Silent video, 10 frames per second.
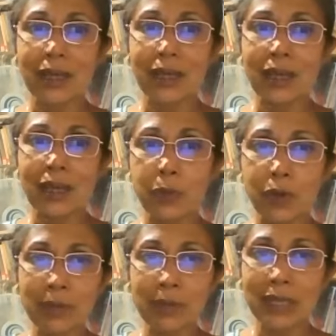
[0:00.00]
The
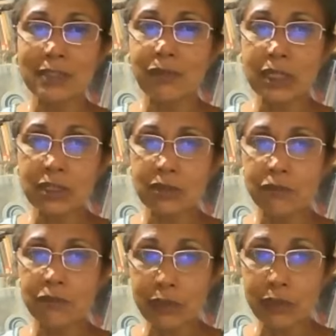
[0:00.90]
poem has
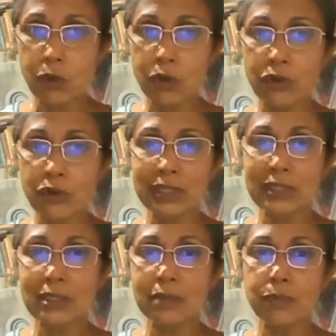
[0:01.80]
five
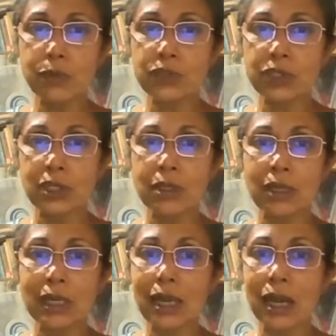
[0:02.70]
quatrains composed
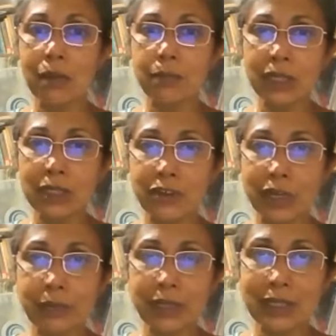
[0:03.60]
in iambic
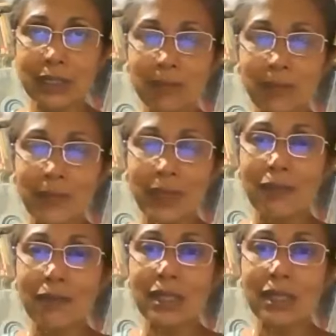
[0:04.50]
trimeter
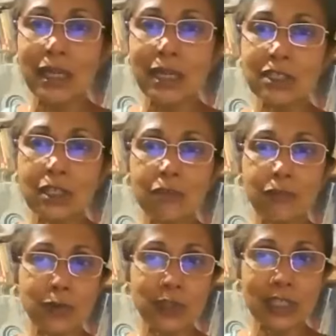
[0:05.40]
with occasional
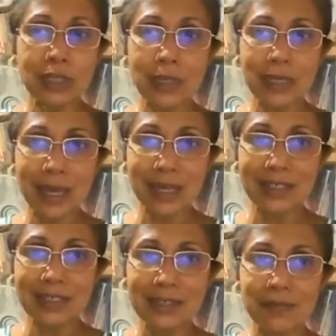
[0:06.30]
four-syllable
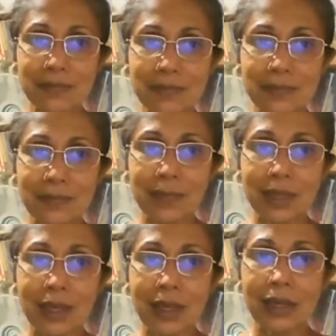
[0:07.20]
lines.
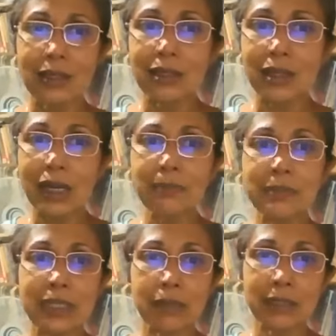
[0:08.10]
The rhyme
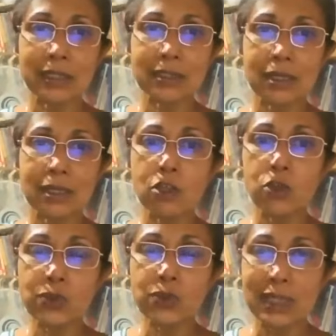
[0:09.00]
scheme is a
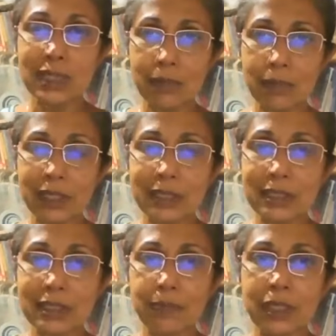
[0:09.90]
loose
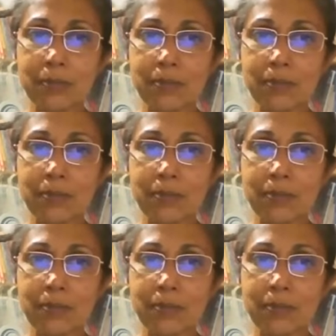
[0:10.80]
ABCD.